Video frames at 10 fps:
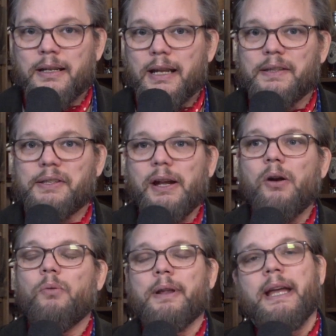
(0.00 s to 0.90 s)
And
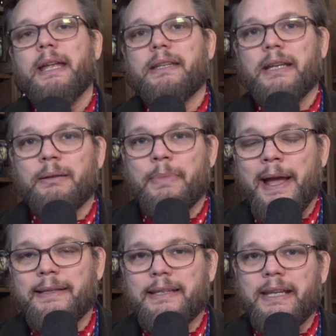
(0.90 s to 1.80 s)
so what I did,
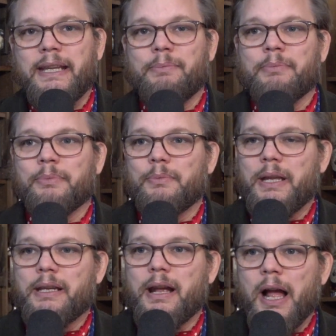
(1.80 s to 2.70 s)
my team
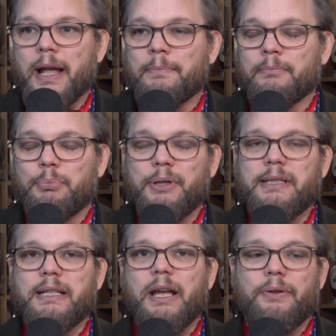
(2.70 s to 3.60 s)
and I put
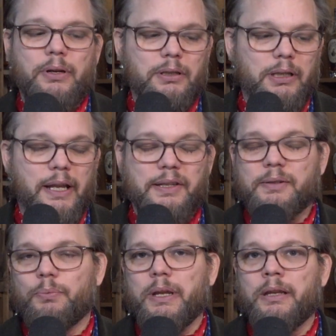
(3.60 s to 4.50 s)
together a
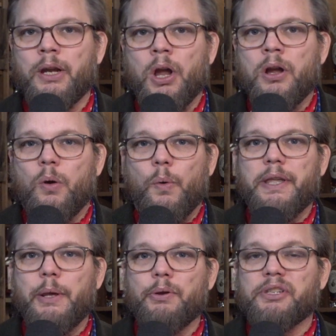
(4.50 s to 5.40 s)
list. We
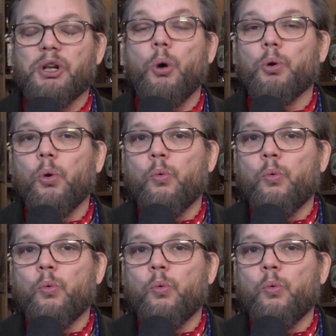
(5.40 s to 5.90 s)
used Total